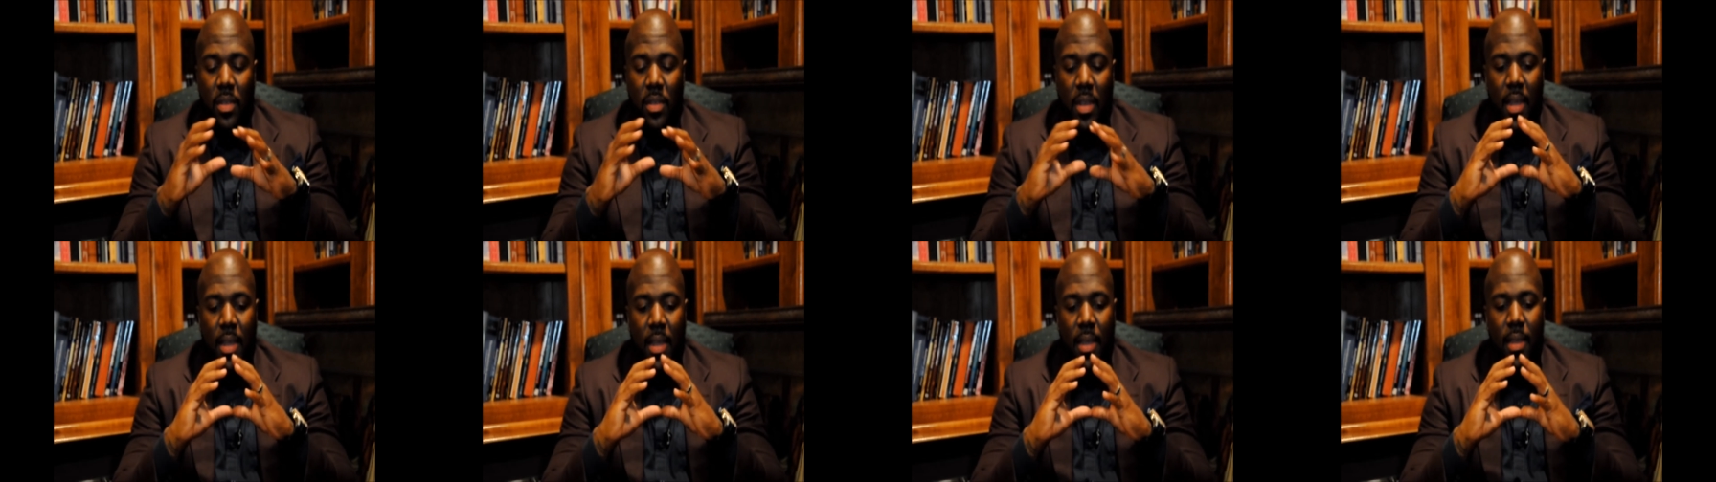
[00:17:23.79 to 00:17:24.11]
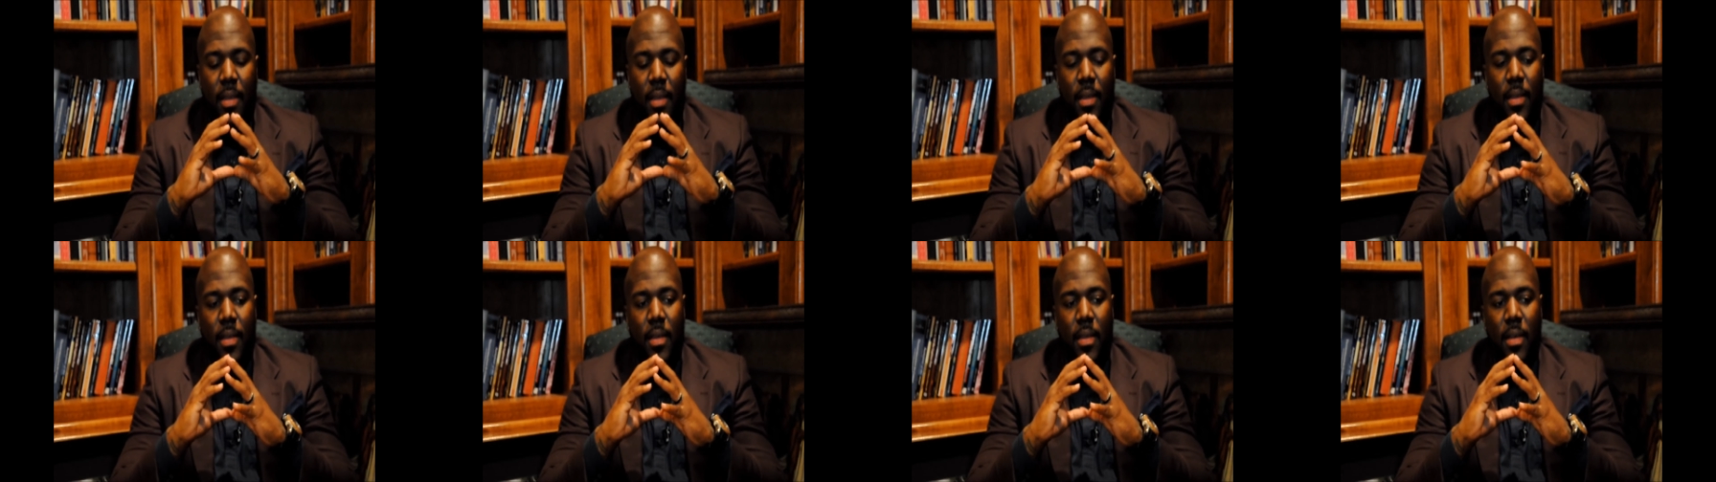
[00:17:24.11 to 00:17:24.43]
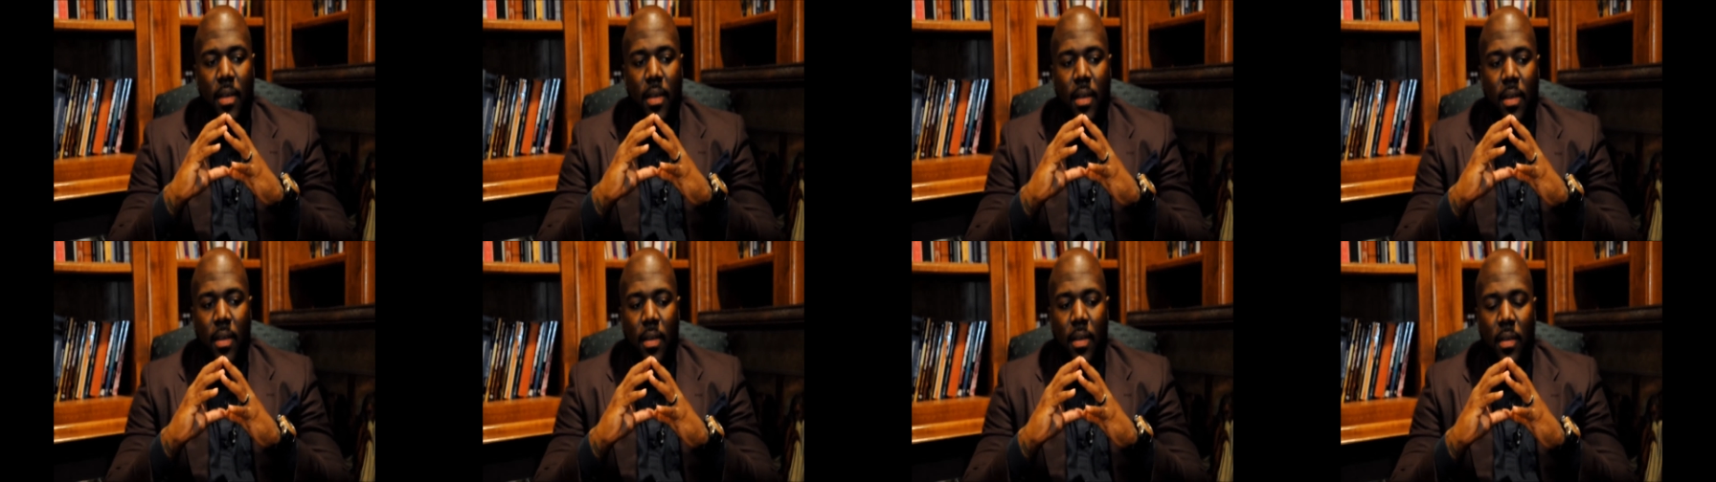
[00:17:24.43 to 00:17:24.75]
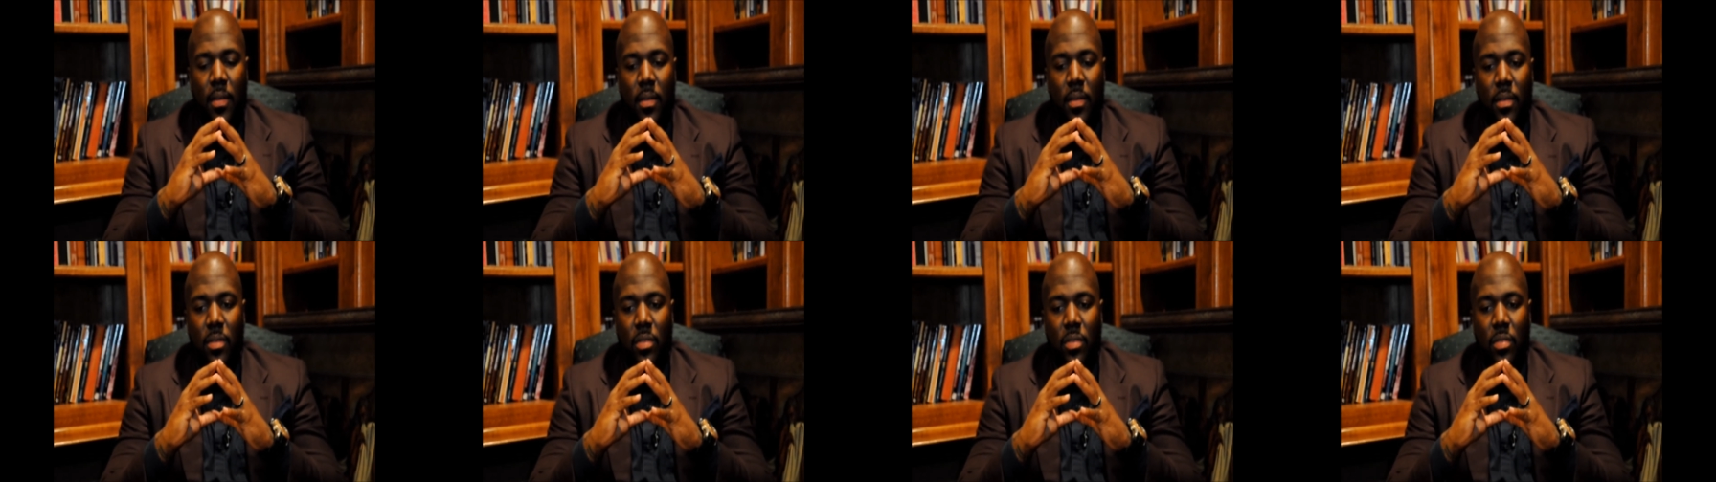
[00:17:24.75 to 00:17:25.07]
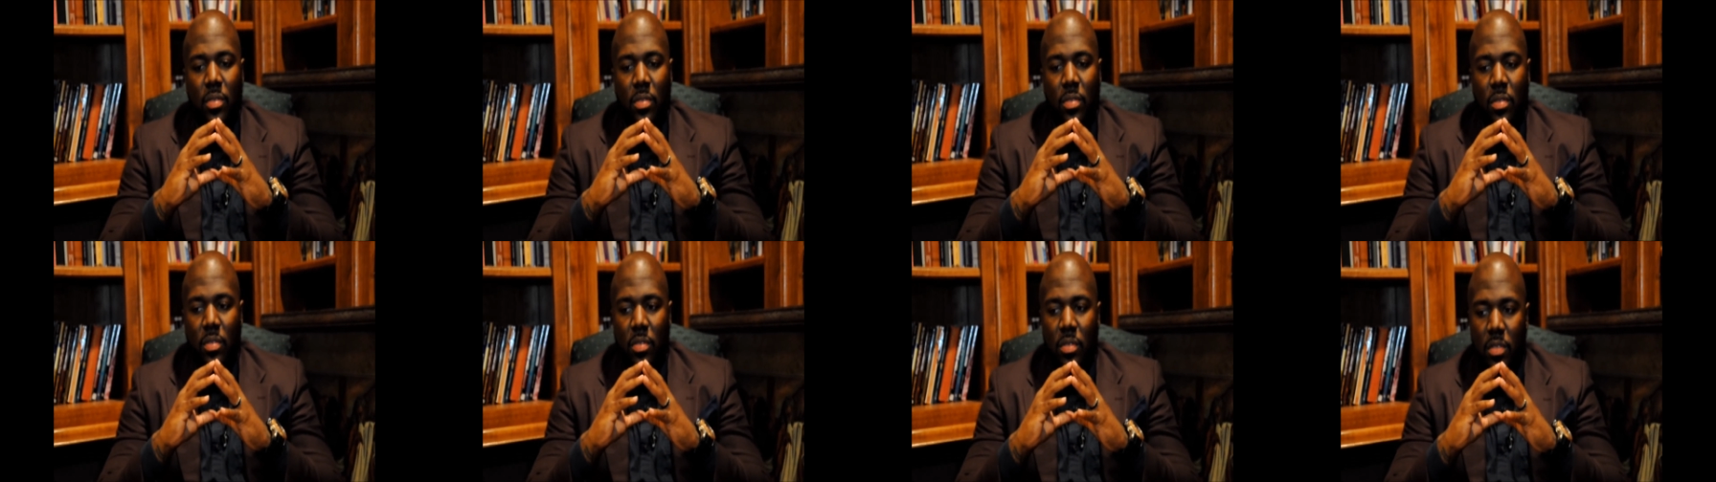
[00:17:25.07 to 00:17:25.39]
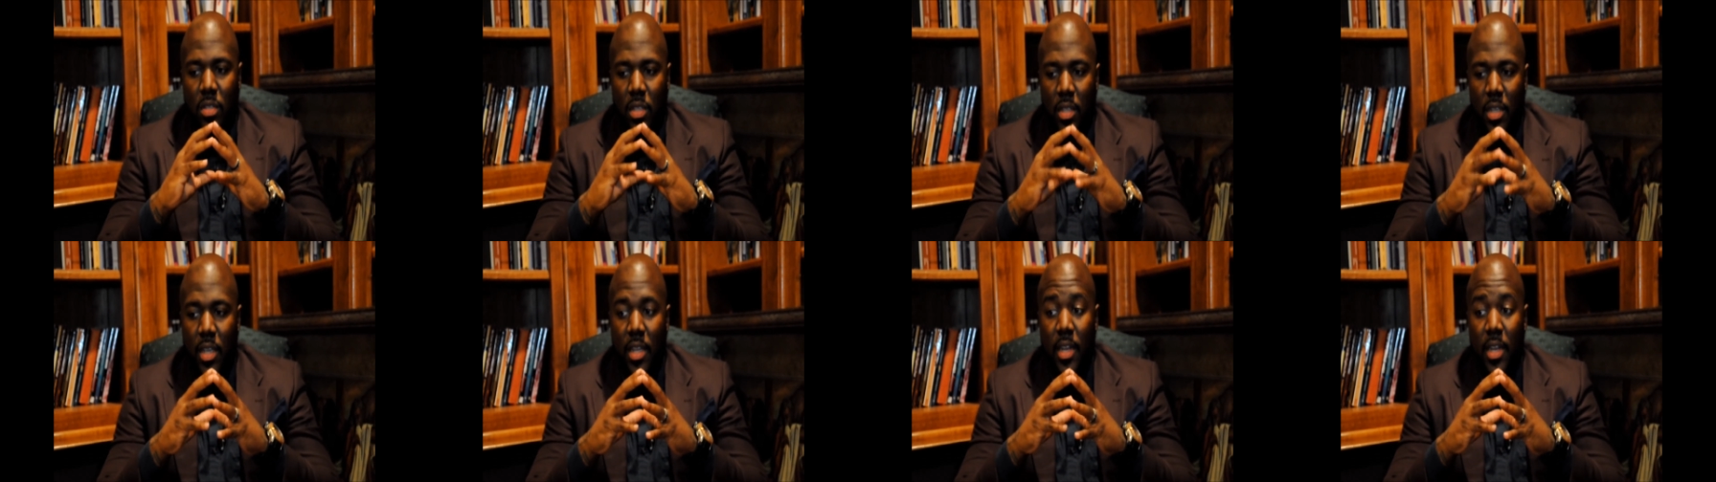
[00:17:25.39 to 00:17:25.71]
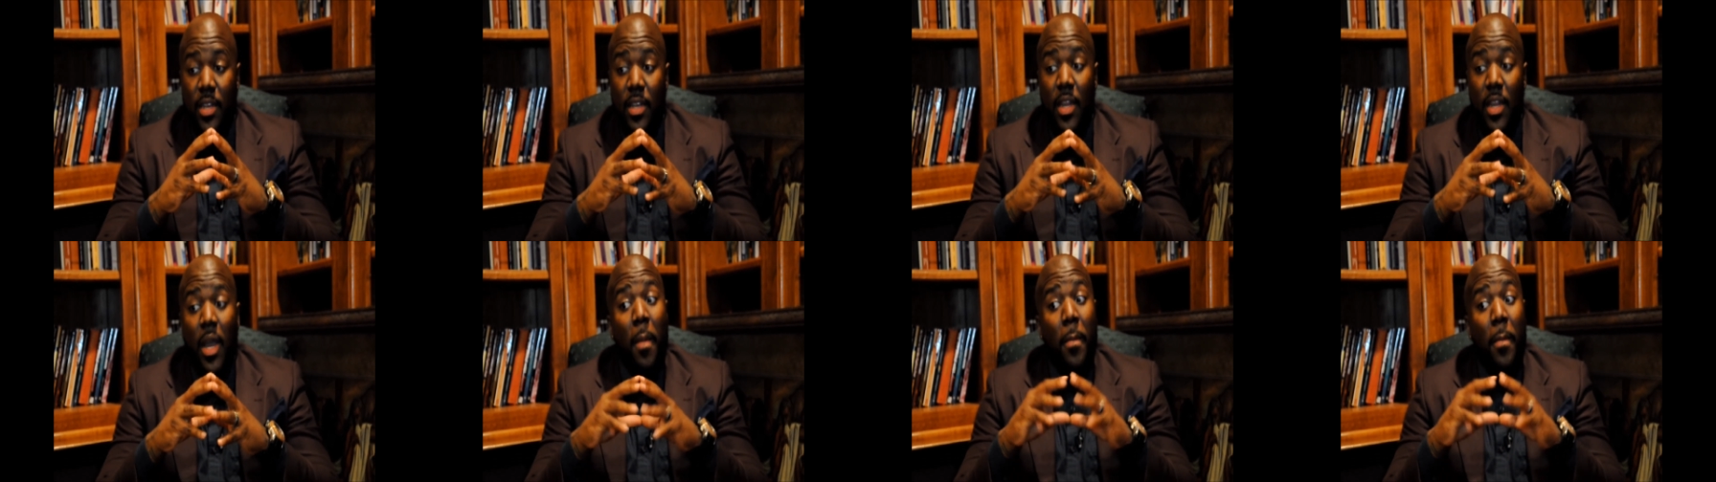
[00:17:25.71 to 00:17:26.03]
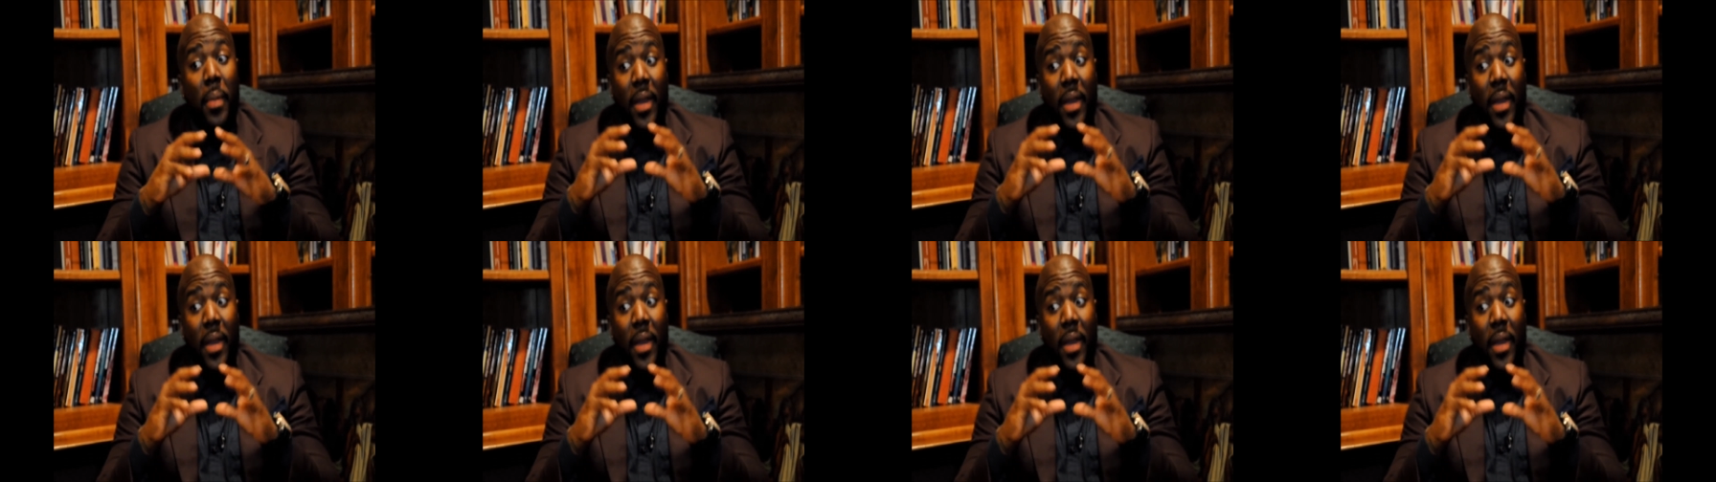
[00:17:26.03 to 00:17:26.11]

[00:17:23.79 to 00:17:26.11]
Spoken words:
like to get it done.